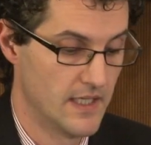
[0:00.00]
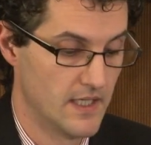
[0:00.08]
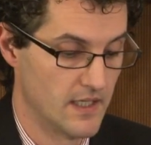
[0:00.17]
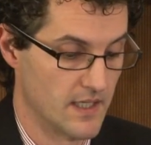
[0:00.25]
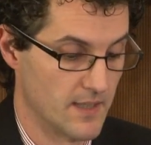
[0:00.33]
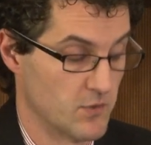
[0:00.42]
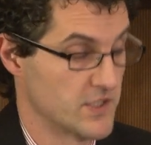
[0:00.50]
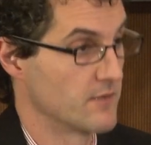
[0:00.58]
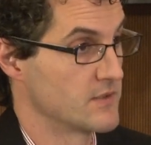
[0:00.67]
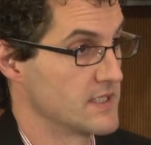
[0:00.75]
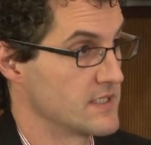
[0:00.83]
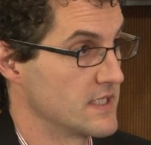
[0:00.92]
um, which I
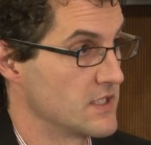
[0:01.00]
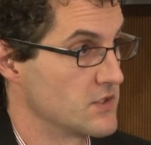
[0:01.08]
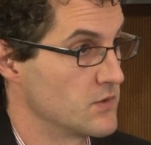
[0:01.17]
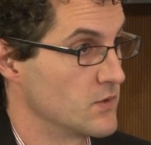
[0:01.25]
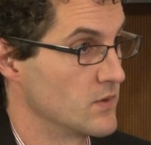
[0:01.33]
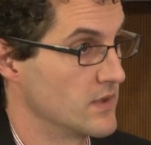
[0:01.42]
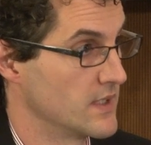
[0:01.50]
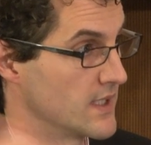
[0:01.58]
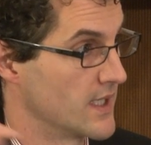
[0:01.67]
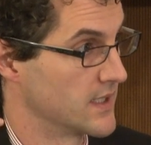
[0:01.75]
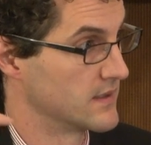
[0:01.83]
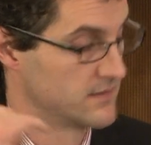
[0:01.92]
was listening to
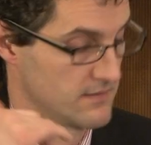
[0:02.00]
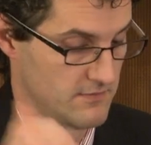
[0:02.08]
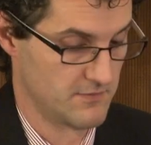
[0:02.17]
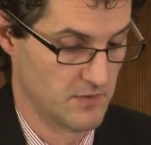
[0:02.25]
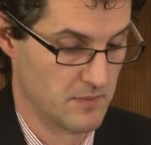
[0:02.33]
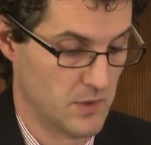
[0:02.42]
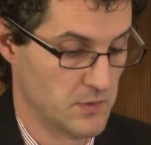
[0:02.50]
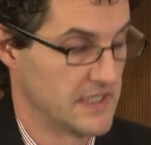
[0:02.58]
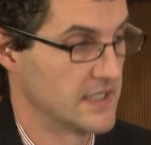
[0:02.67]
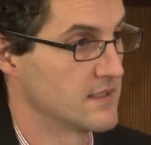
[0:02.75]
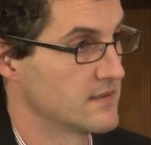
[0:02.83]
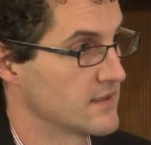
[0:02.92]
uh,
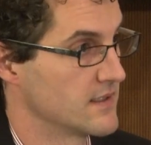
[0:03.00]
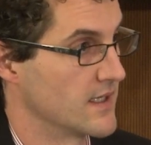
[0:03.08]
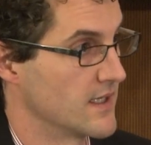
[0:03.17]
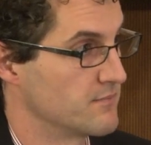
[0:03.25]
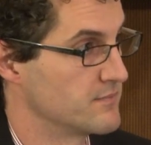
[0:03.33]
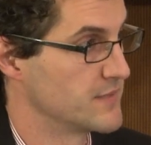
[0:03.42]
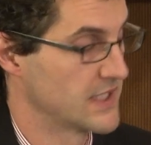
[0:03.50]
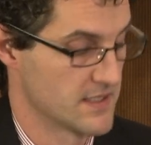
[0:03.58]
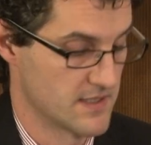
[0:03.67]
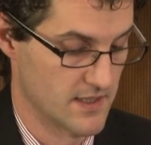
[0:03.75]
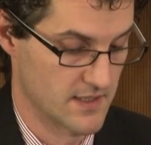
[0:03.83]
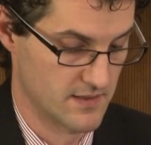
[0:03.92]
remotely uh,
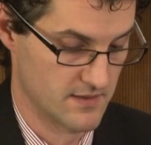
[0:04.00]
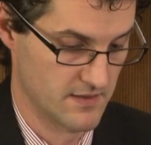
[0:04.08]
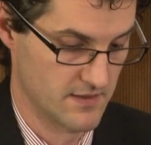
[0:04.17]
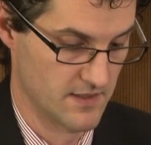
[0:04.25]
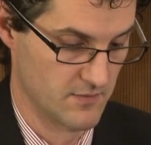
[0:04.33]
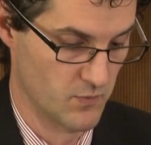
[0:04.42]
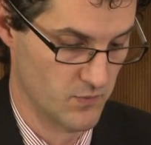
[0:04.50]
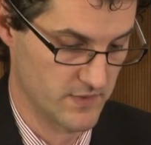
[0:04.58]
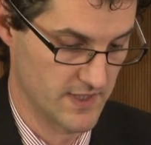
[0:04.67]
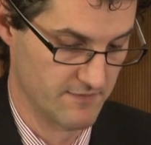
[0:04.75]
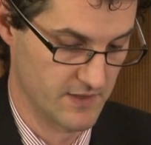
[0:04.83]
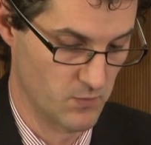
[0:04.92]
because of the, the
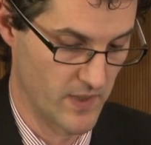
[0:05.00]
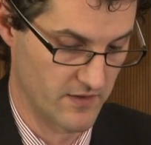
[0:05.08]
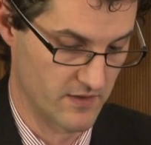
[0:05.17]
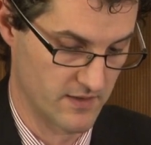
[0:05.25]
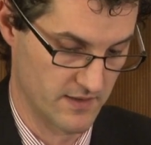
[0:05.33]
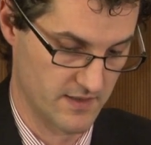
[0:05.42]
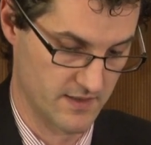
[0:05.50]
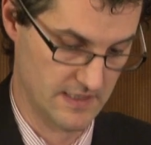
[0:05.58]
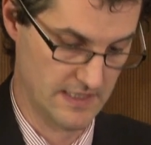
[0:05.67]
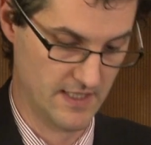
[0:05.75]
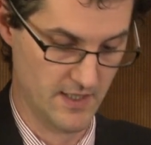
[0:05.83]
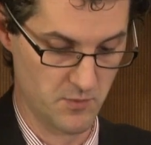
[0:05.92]
lovely weather
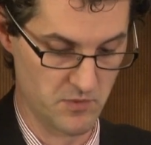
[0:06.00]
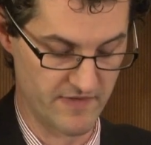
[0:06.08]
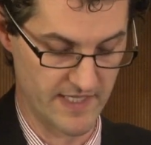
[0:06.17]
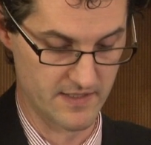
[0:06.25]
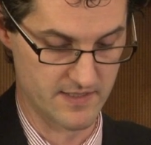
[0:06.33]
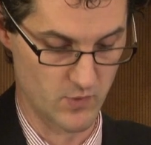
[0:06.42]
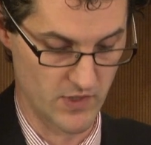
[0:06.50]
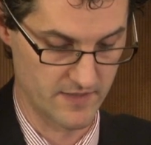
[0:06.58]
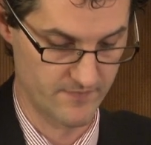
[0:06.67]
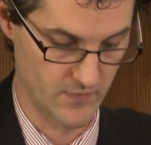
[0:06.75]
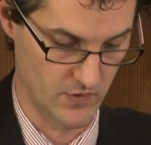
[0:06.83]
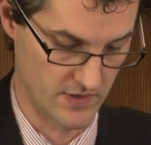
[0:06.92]
we've had this
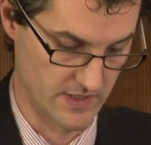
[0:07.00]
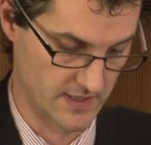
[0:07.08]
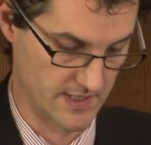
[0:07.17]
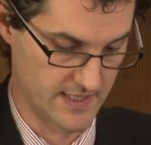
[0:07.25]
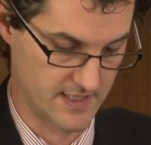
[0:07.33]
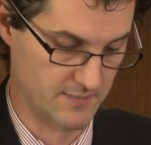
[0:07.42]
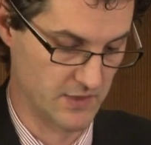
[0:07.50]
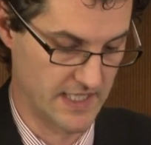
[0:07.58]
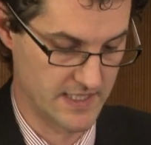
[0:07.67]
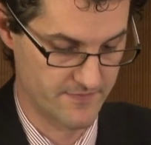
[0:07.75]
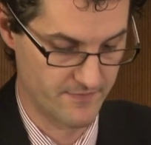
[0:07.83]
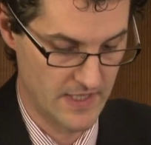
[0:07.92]
morning or the last couple
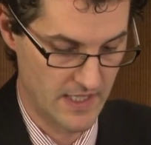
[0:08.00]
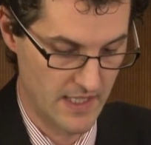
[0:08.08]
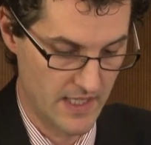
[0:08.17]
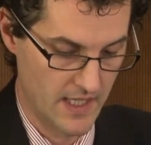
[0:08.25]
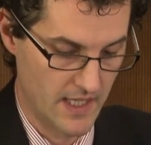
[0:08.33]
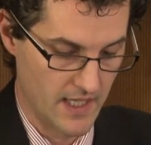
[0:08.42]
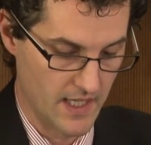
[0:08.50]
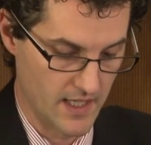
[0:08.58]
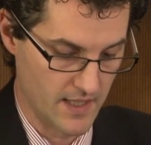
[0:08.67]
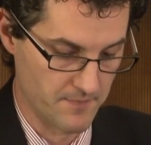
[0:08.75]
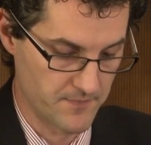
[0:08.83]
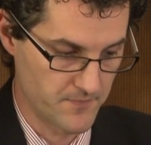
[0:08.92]
days.
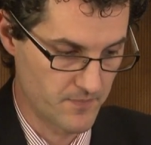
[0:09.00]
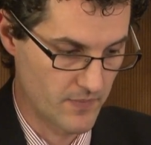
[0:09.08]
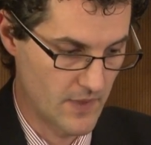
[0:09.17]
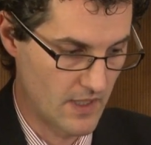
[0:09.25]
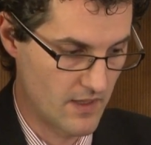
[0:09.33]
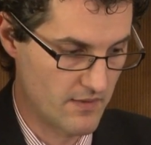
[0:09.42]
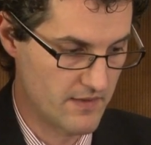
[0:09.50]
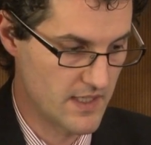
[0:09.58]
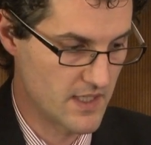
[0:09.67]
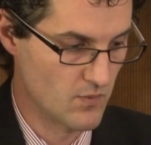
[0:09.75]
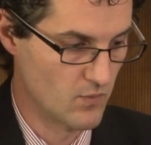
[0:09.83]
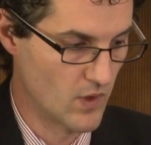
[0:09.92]
Um,
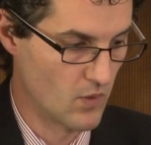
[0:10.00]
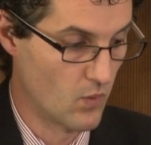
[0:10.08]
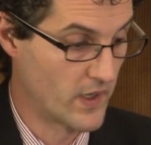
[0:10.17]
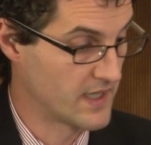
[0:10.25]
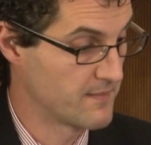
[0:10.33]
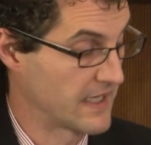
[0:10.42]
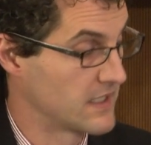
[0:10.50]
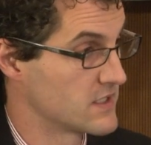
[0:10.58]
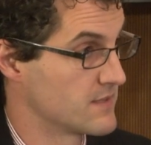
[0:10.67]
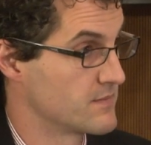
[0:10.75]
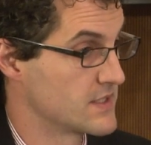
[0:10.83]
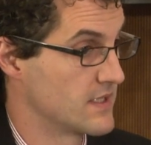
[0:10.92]
the, one of the
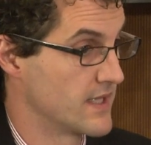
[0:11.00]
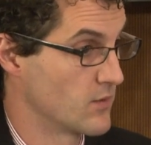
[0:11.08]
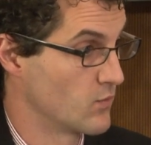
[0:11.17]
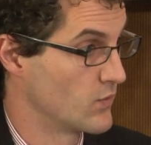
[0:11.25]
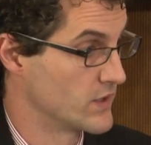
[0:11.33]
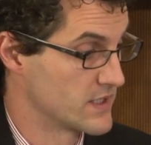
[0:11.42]
mechanisms that was